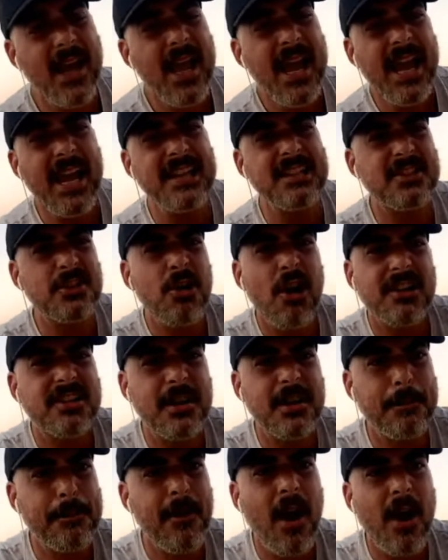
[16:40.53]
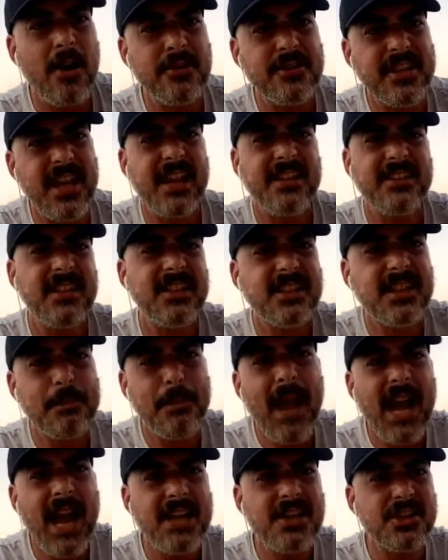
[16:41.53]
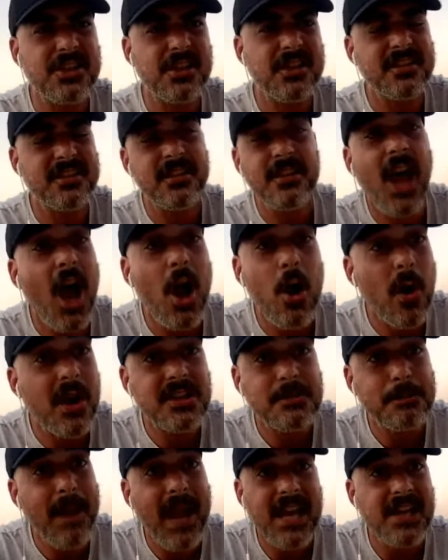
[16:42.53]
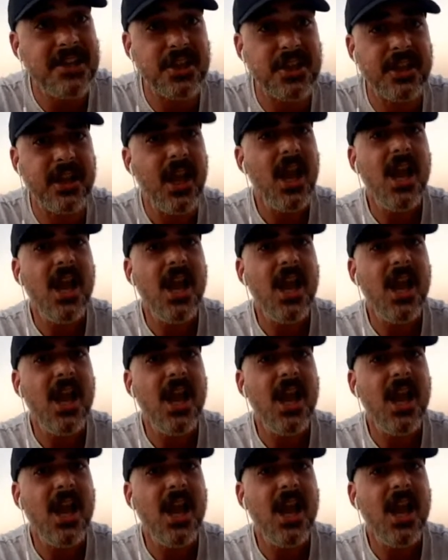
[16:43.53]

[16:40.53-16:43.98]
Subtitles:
It's trust the process. It's the patience. No one's patient.